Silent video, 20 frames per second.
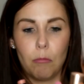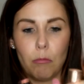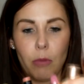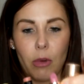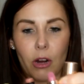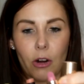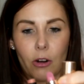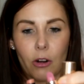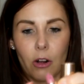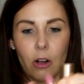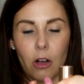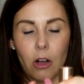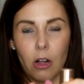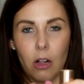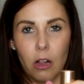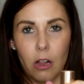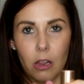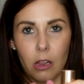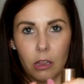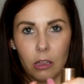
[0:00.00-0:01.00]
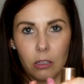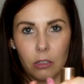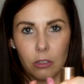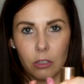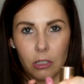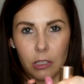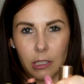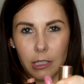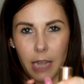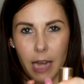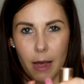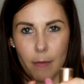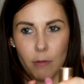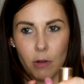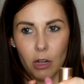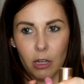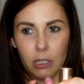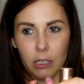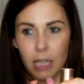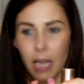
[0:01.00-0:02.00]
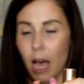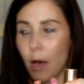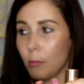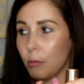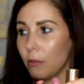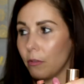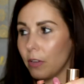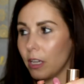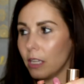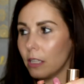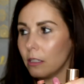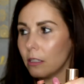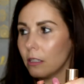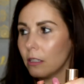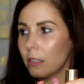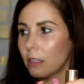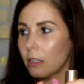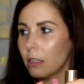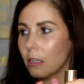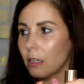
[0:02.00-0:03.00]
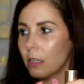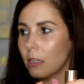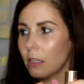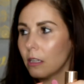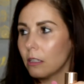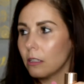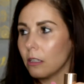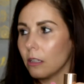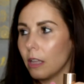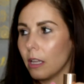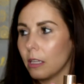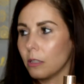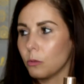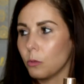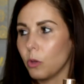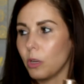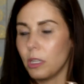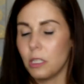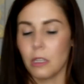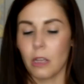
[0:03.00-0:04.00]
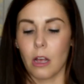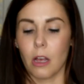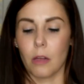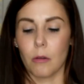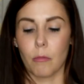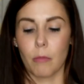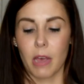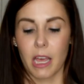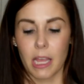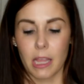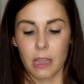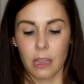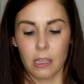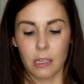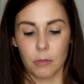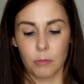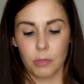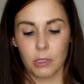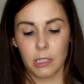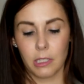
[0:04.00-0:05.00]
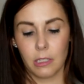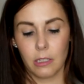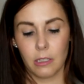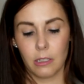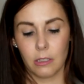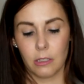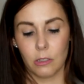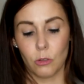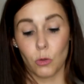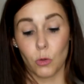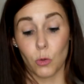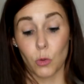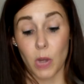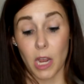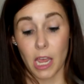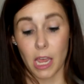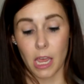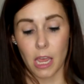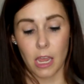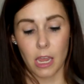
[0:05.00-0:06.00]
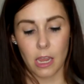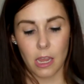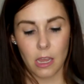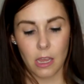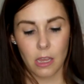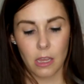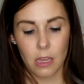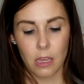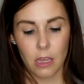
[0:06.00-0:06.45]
Bare It All just dabbed on top of it. So that's what is on my lips today.